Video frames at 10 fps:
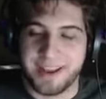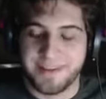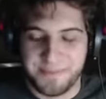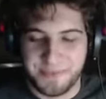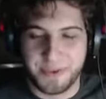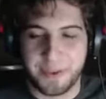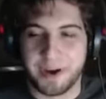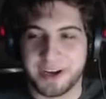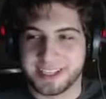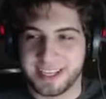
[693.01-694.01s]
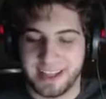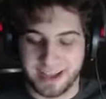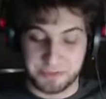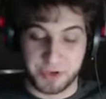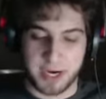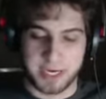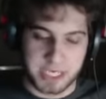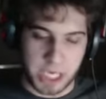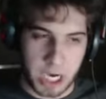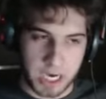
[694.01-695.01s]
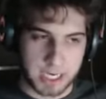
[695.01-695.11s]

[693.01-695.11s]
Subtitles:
only part is that like I'm trying to talk.